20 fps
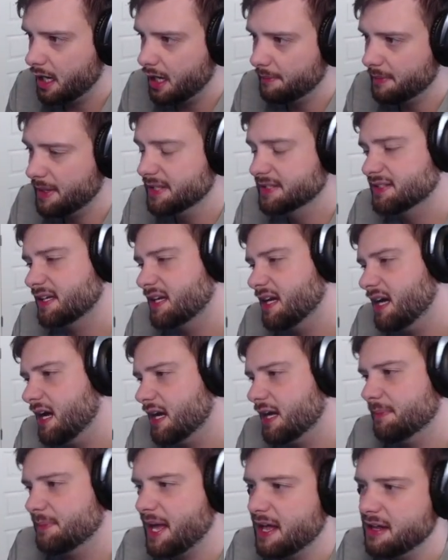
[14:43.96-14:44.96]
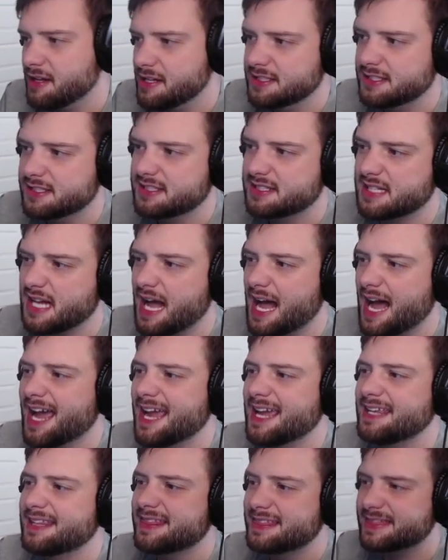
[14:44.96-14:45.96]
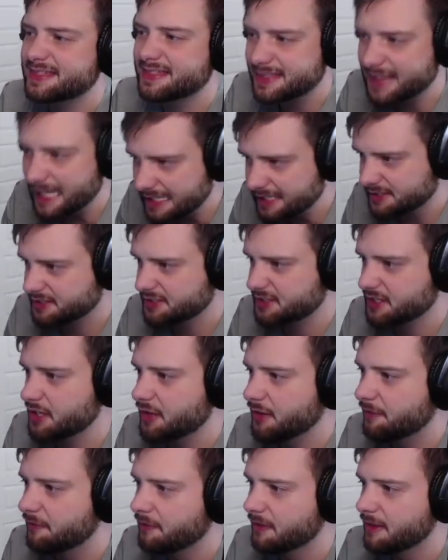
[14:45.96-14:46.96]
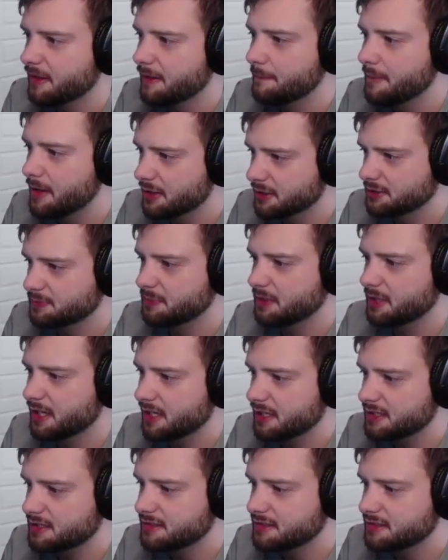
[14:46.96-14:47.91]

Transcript: Is the Kaga balanced? I think so, for the most part.